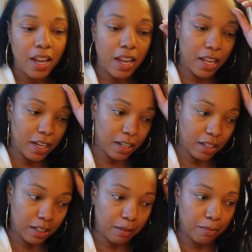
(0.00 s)
and
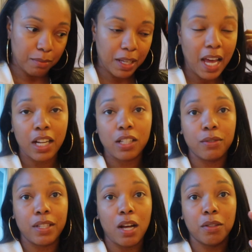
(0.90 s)
um, kind of
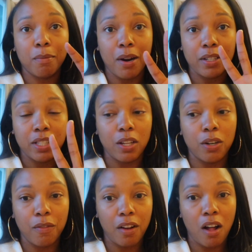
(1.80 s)
close out the
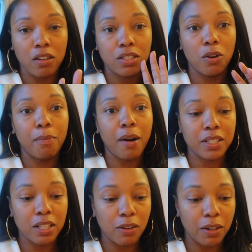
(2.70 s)
Barcelona vlog. So
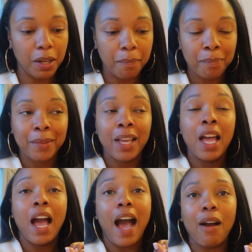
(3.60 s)
Barcelona,
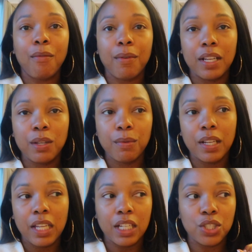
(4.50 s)
I really,
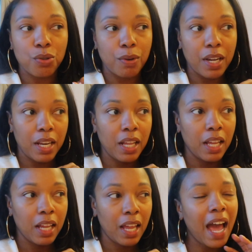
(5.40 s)
really enjoyed,
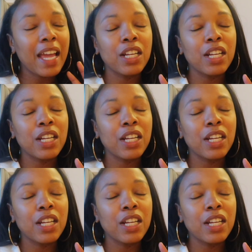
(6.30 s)
I